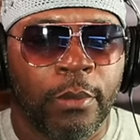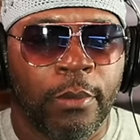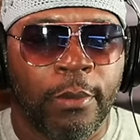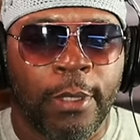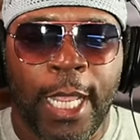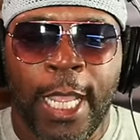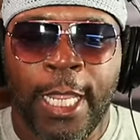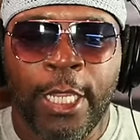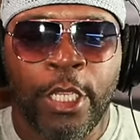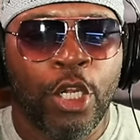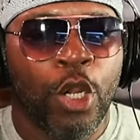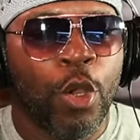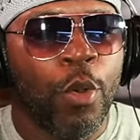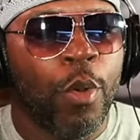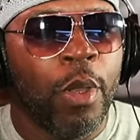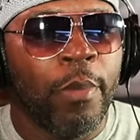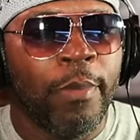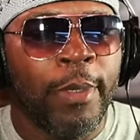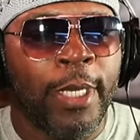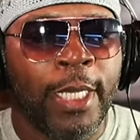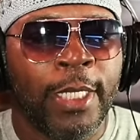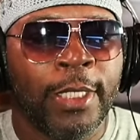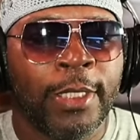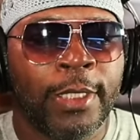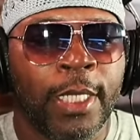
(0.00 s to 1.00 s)
And you know what
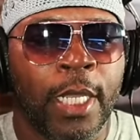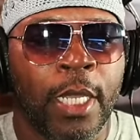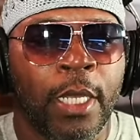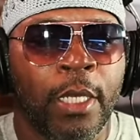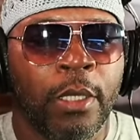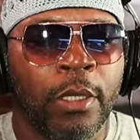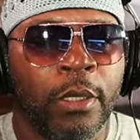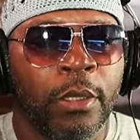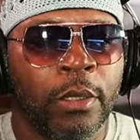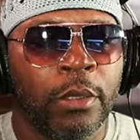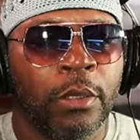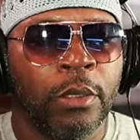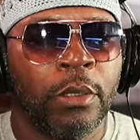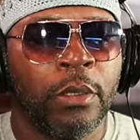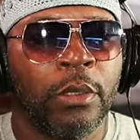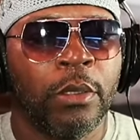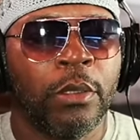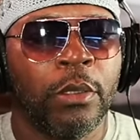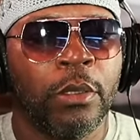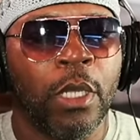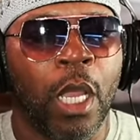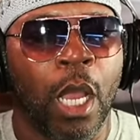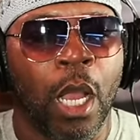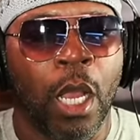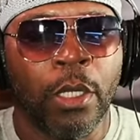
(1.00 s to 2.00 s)
men say?
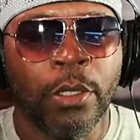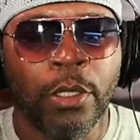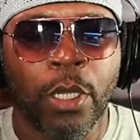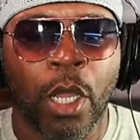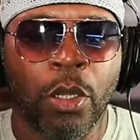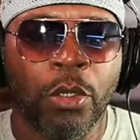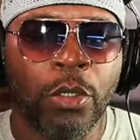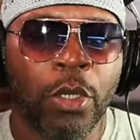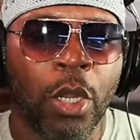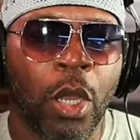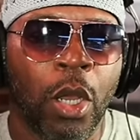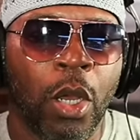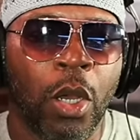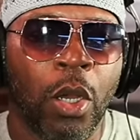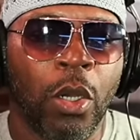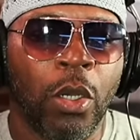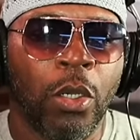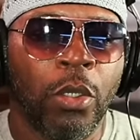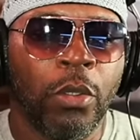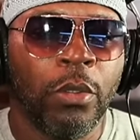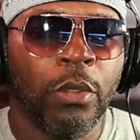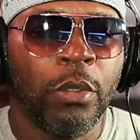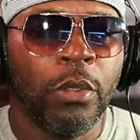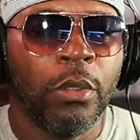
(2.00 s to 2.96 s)
I don't know.